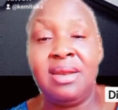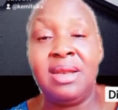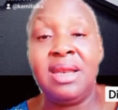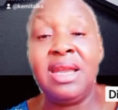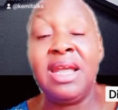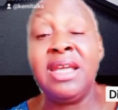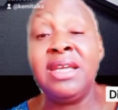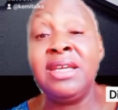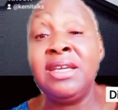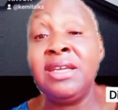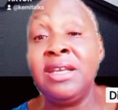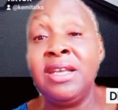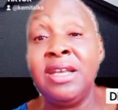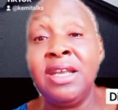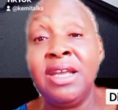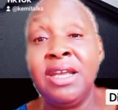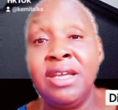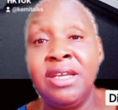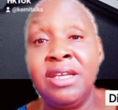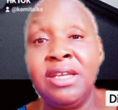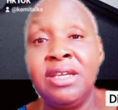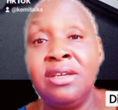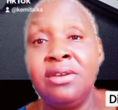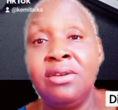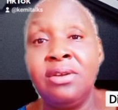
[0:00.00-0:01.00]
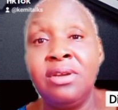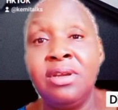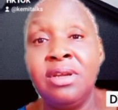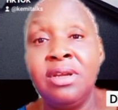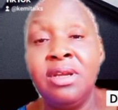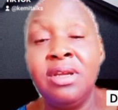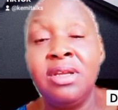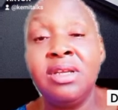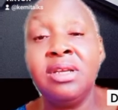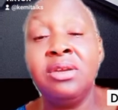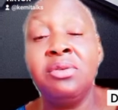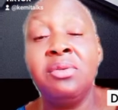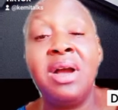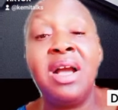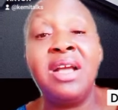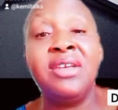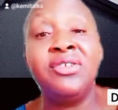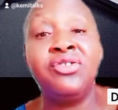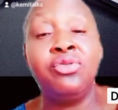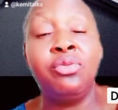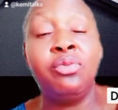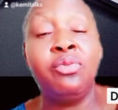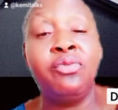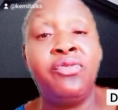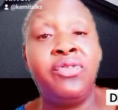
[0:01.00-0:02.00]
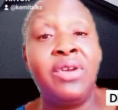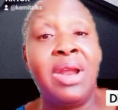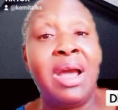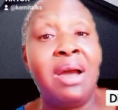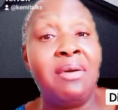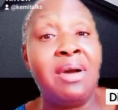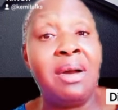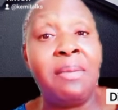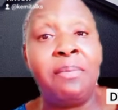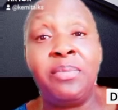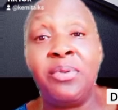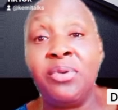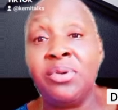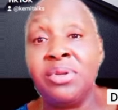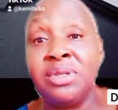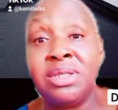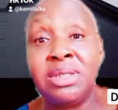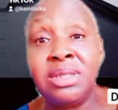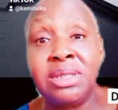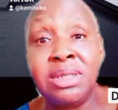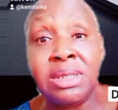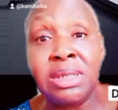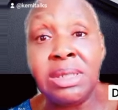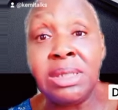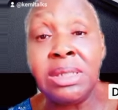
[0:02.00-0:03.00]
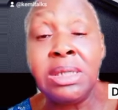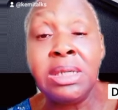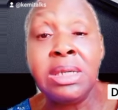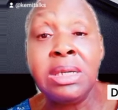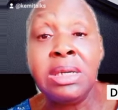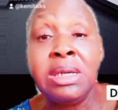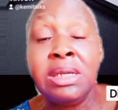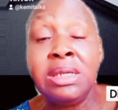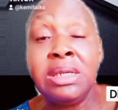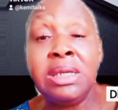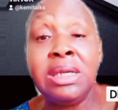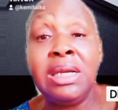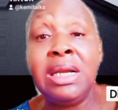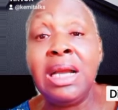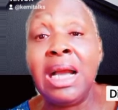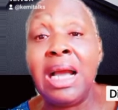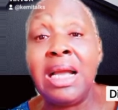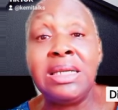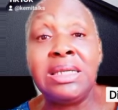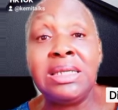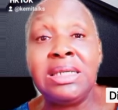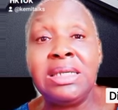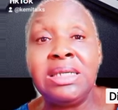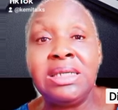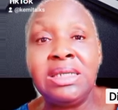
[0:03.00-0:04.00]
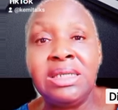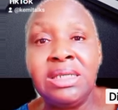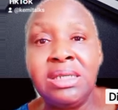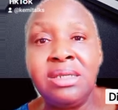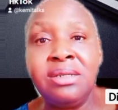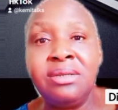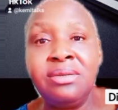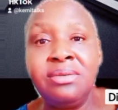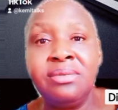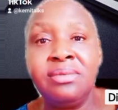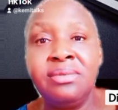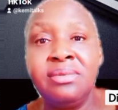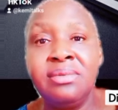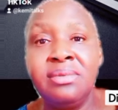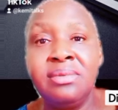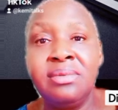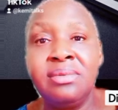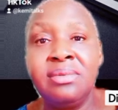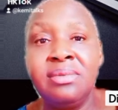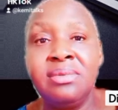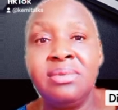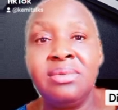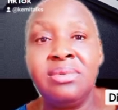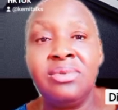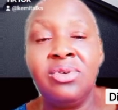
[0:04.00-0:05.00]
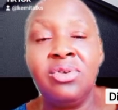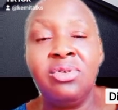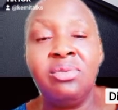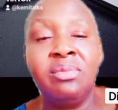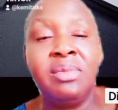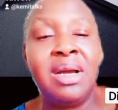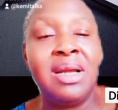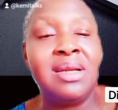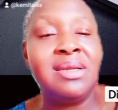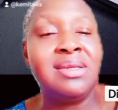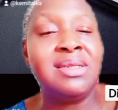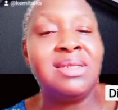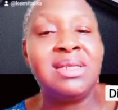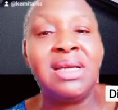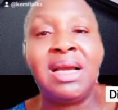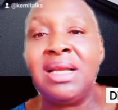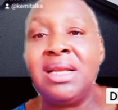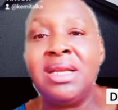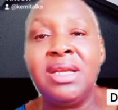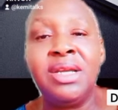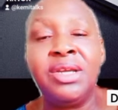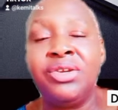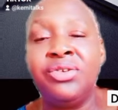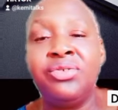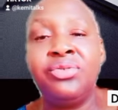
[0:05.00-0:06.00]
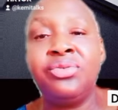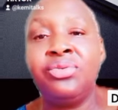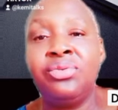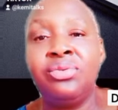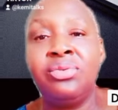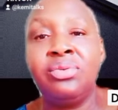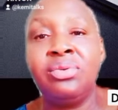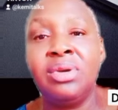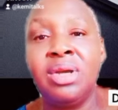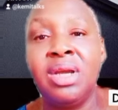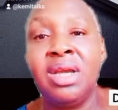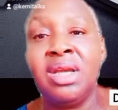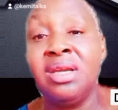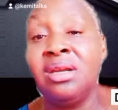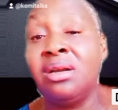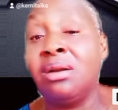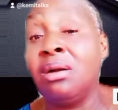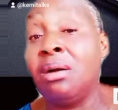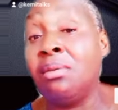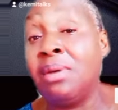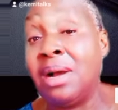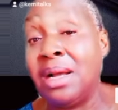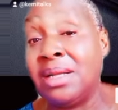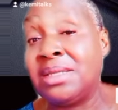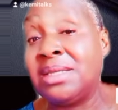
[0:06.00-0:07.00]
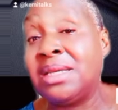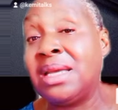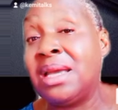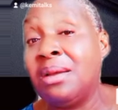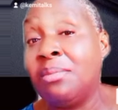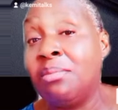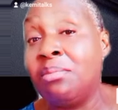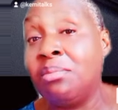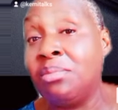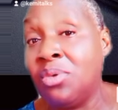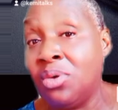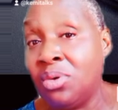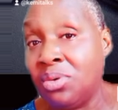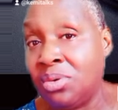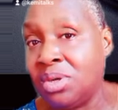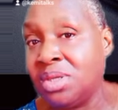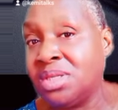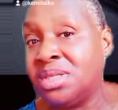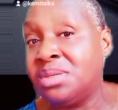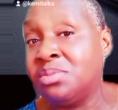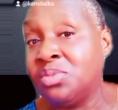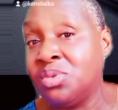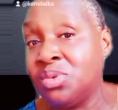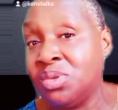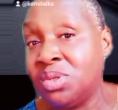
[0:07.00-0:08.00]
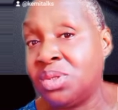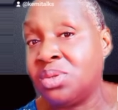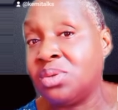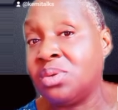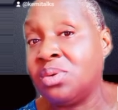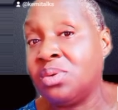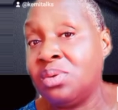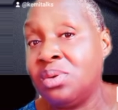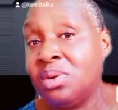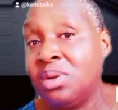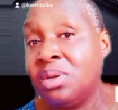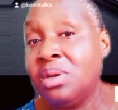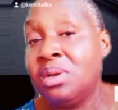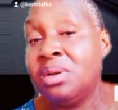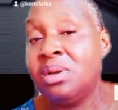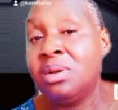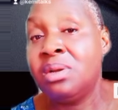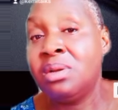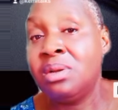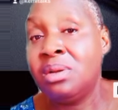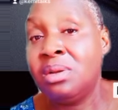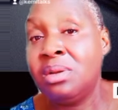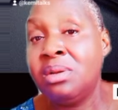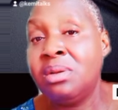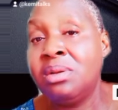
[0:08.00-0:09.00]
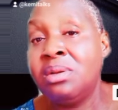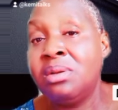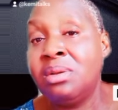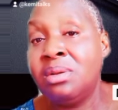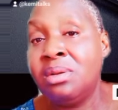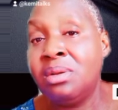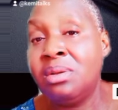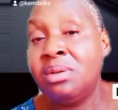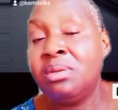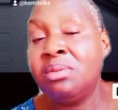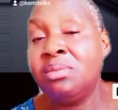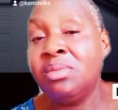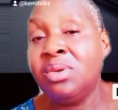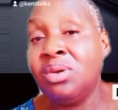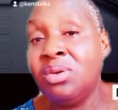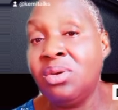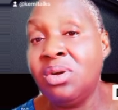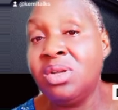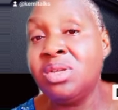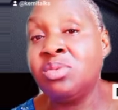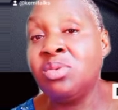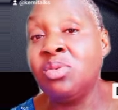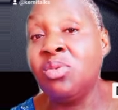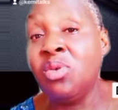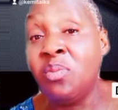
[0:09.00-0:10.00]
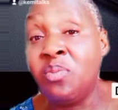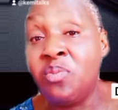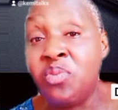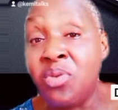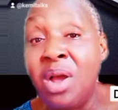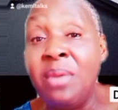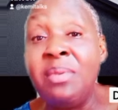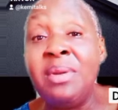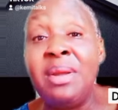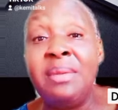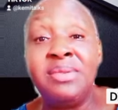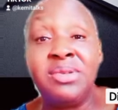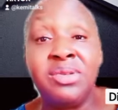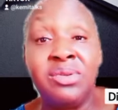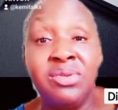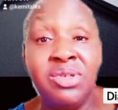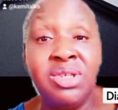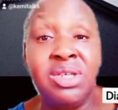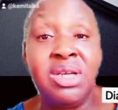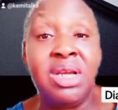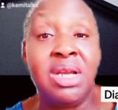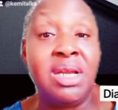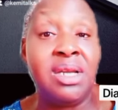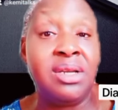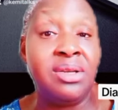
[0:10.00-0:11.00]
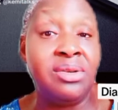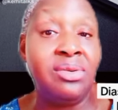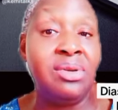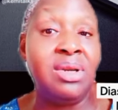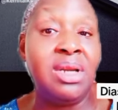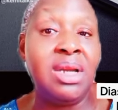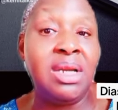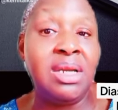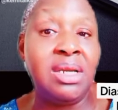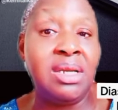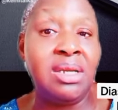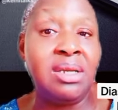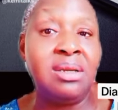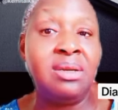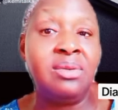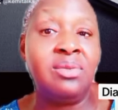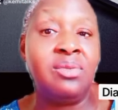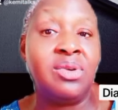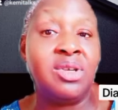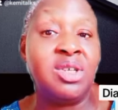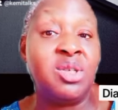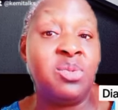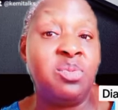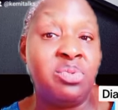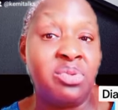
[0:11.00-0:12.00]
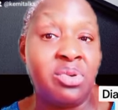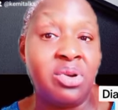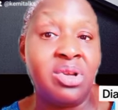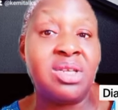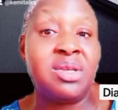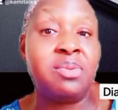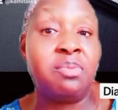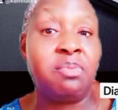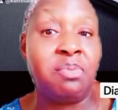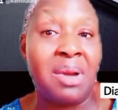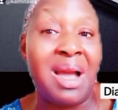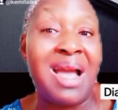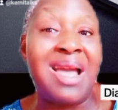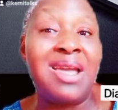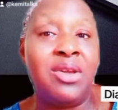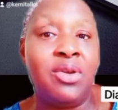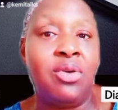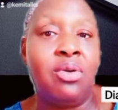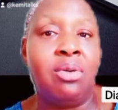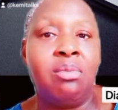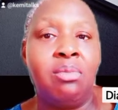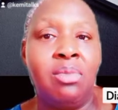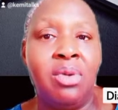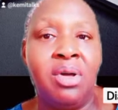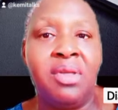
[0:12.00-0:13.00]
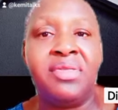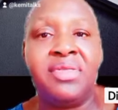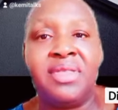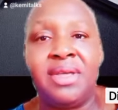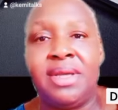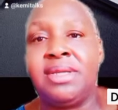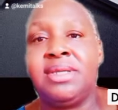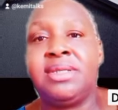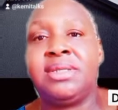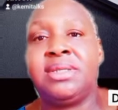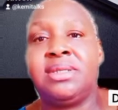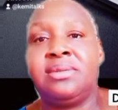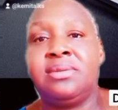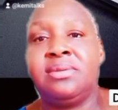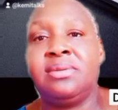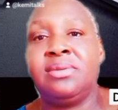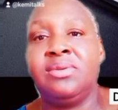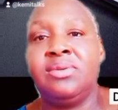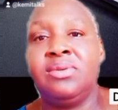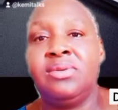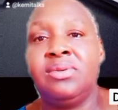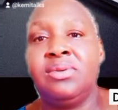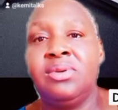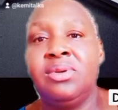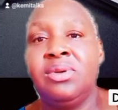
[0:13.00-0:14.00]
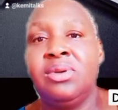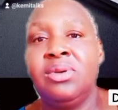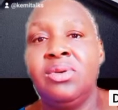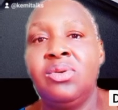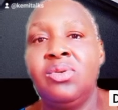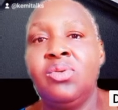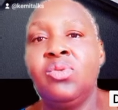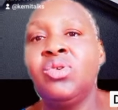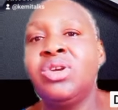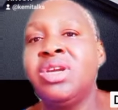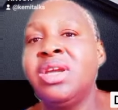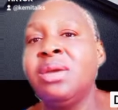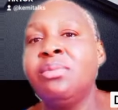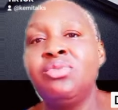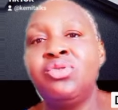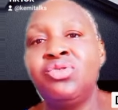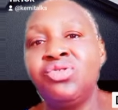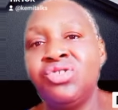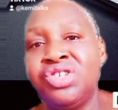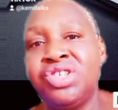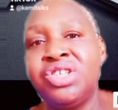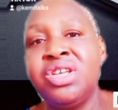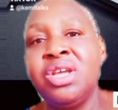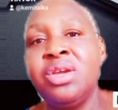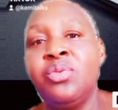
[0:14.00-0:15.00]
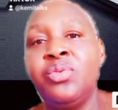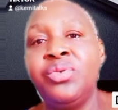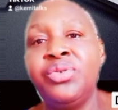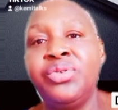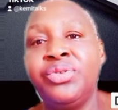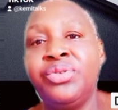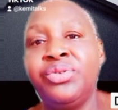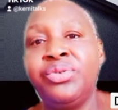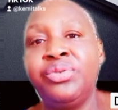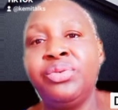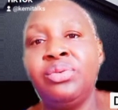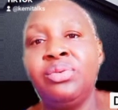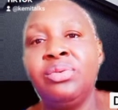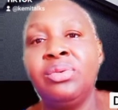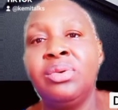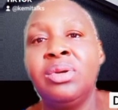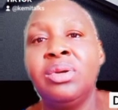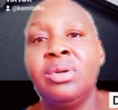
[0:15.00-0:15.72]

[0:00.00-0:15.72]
Lenny Lane, you had your flower pots in the garden, oh my darling, you know. And you go what's in so. Because the problems to each other in your lane was brought by your mothers who came to stay with you.